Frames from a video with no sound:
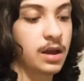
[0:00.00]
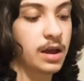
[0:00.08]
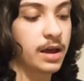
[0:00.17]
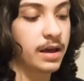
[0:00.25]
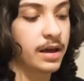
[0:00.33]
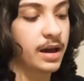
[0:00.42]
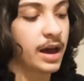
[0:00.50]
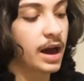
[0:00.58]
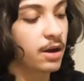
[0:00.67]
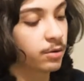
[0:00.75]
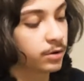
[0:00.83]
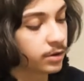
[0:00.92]

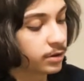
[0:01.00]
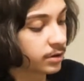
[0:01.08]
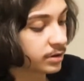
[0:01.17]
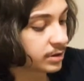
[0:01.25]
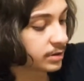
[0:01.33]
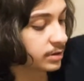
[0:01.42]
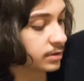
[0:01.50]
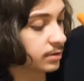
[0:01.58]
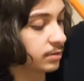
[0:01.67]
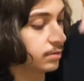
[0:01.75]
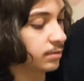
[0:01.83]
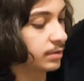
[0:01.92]
how it looks
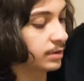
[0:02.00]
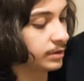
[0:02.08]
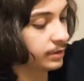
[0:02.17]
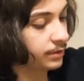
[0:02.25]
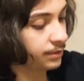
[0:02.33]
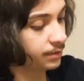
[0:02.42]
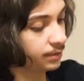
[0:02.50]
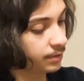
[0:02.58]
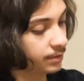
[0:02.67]
when it's